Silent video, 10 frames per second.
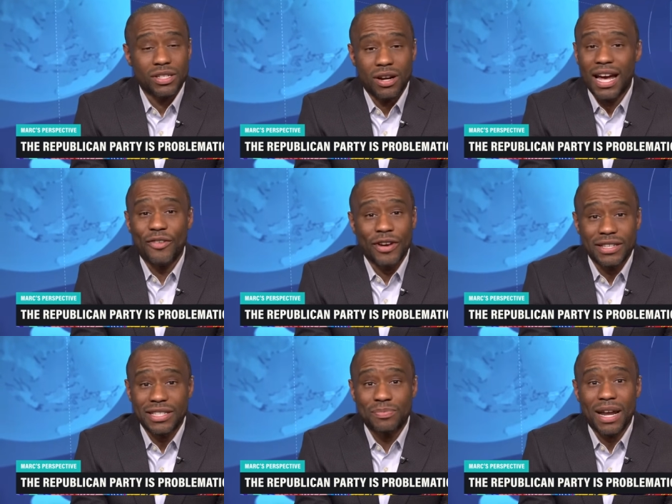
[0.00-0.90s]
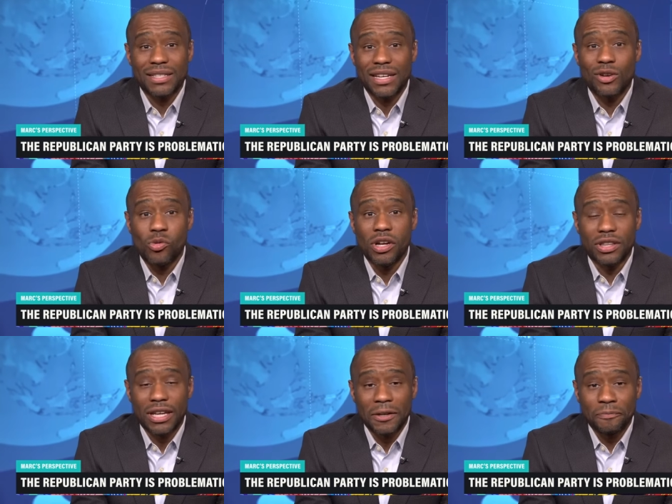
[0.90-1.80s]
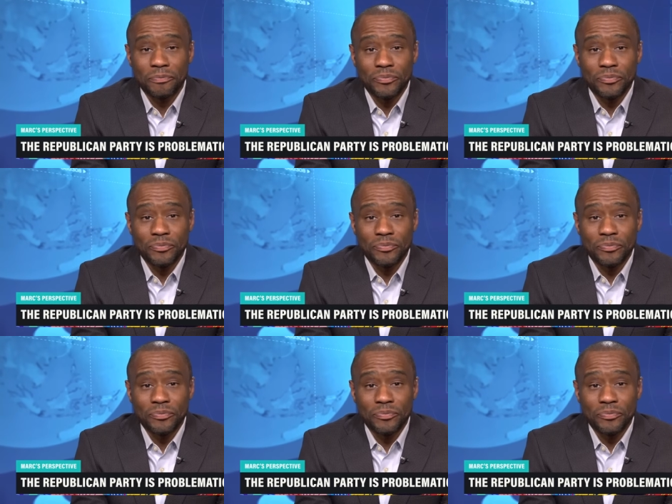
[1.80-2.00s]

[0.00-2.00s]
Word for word: are not racist, but I'll tell you one thing.